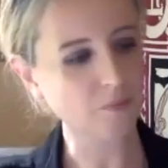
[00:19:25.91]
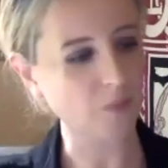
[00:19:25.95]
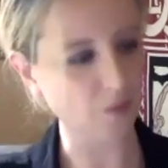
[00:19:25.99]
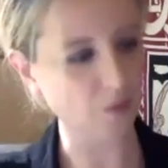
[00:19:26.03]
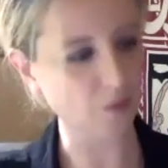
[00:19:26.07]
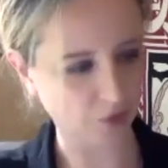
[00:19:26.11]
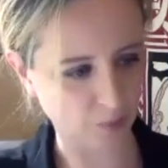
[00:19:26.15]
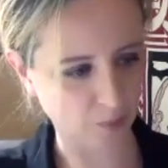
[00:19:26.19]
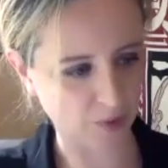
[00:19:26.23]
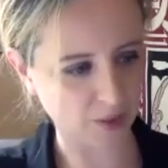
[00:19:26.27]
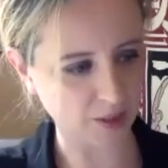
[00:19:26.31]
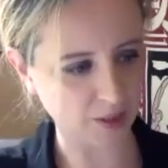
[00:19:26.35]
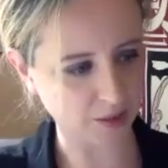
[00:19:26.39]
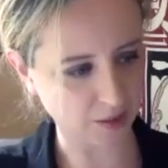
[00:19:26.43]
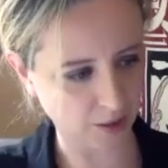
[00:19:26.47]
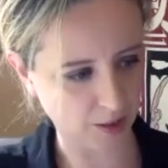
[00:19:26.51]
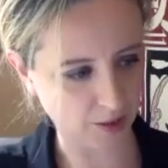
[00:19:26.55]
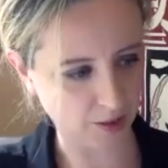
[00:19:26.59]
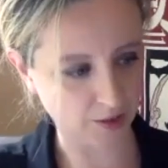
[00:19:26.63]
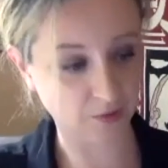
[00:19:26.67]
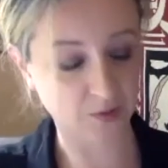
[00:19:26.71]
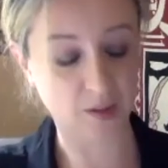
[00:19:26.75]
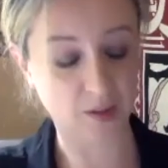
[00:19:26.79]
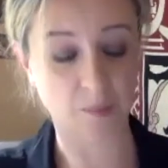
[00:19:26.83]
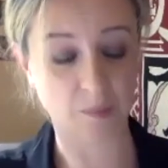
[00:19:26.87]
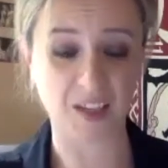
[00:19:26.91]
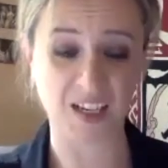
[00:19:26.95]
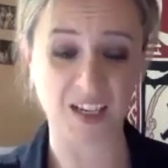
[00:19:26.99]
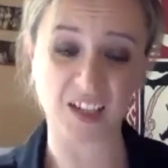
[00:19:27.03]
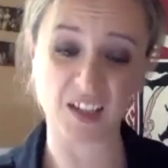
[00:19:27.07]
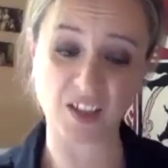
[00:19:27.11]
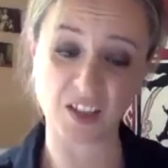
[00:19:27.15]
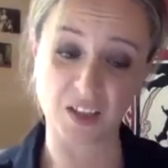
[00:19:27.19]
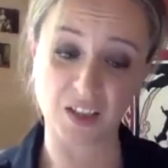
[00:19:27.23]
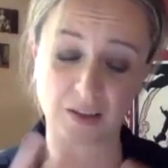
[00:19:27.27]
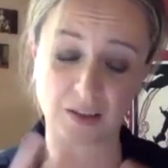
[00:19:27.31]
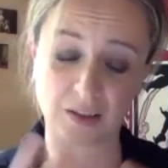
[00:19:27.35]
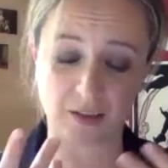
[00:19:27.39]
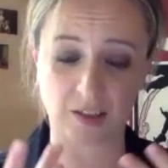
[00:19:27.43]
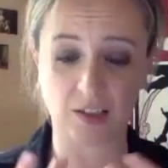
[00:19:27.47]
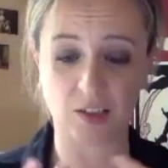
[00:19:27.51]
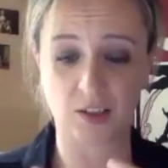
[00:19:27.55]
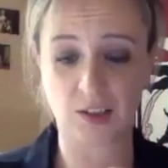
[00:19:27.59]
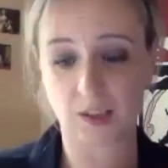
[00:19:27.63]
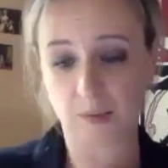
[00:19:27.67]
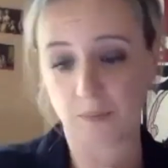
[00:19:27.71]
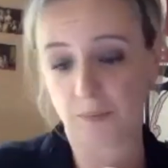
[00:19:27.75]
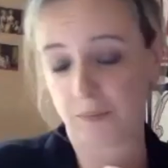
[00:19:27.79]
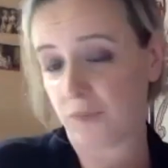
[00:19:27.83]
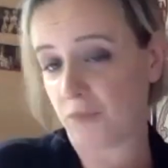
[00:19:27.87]
from the start of something because
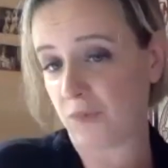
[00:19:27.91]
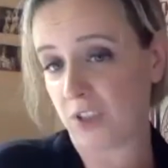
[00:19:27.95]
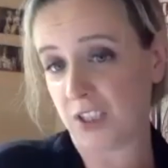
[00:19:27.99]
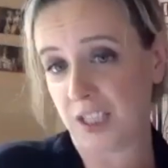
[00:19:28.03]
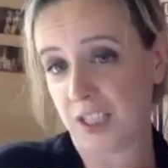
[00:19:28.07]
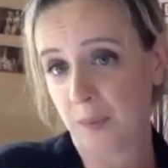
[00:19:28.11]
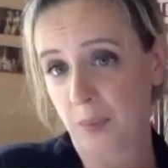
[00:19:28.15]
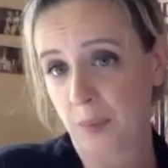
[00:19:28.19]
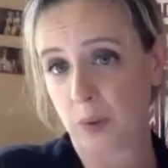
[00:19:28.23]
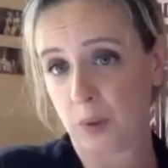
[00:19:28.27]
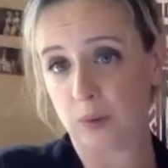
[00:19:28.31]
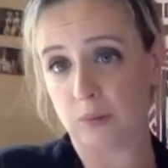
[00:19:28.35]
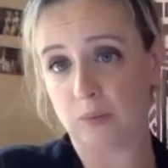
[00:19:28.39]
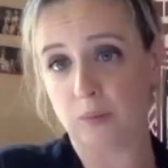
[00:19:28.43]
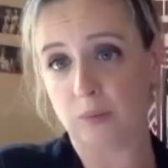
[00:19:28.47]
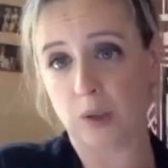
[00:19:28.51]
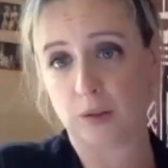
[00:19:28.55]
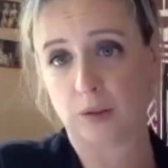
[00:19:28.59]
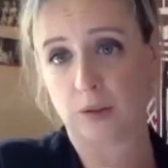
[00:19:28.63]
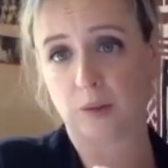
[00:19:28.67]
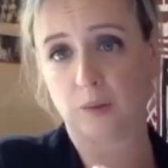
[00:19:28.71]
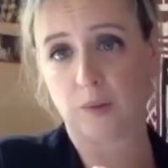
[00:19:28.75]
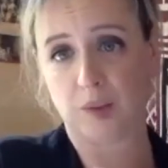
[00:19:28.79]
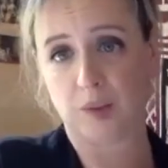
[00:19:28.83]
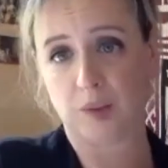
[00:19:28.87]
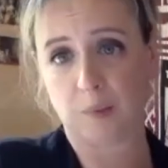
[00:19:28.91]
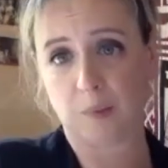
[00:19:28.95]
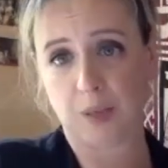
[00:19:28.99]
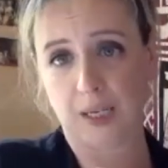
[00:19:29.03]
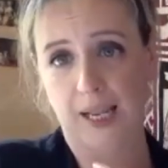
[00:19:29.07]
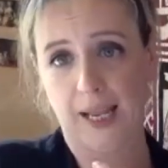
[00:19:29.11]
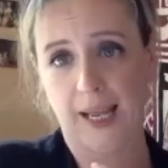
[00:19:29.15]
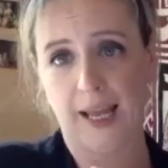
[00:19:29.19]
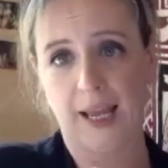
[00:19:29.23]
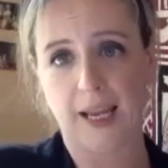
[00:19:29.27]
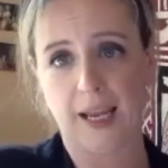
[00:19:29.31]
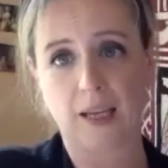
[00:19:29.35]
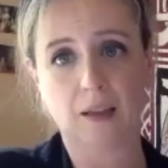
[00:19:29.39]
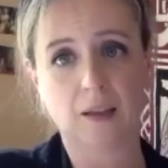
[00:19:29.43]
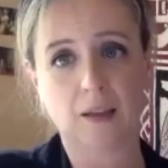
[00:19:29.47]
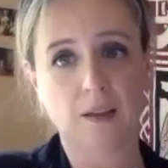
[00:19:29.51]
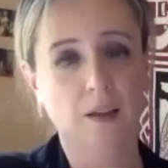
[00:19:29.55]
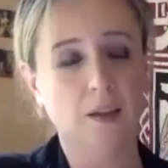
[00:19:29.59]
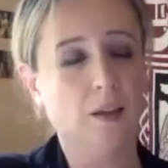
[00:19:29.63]
the typical model with a play,